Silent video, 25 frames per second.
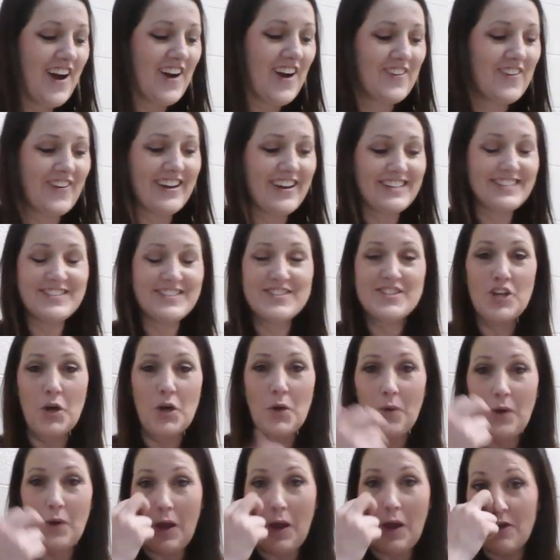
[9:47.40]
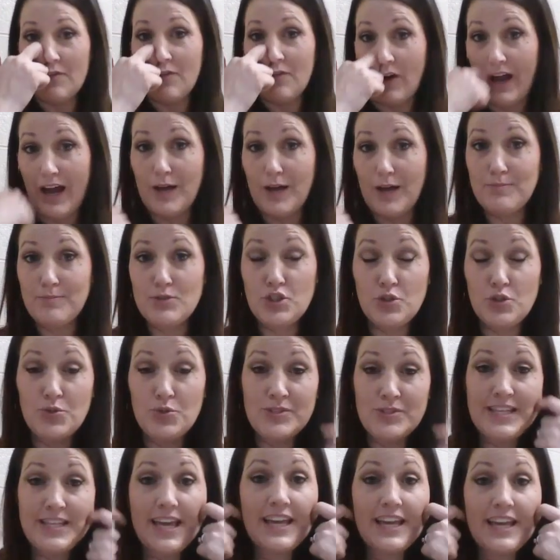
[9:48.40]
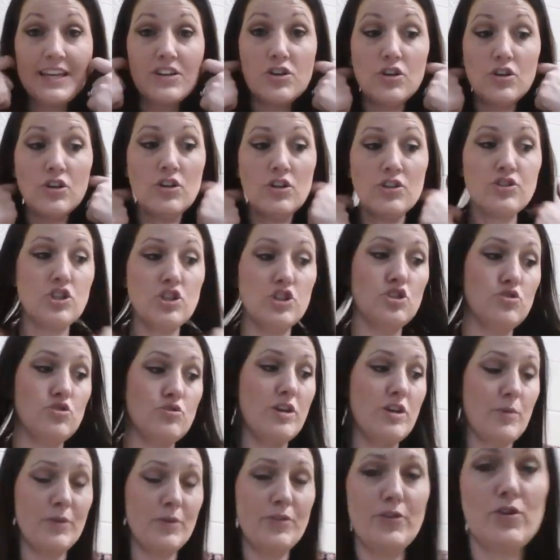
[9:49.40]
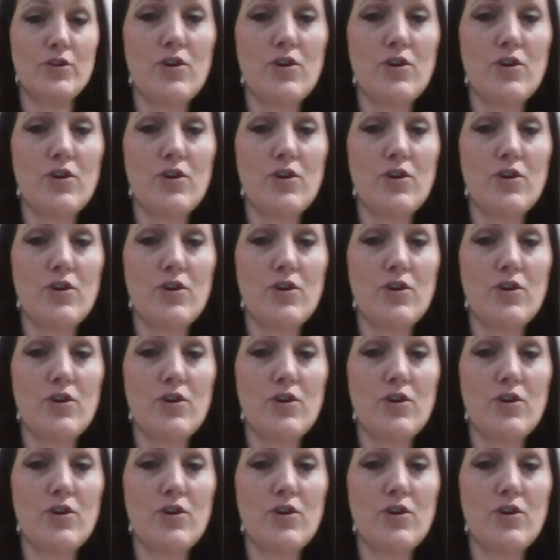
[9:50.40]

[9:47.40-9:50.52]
All right, so for obtuse angle, to do that with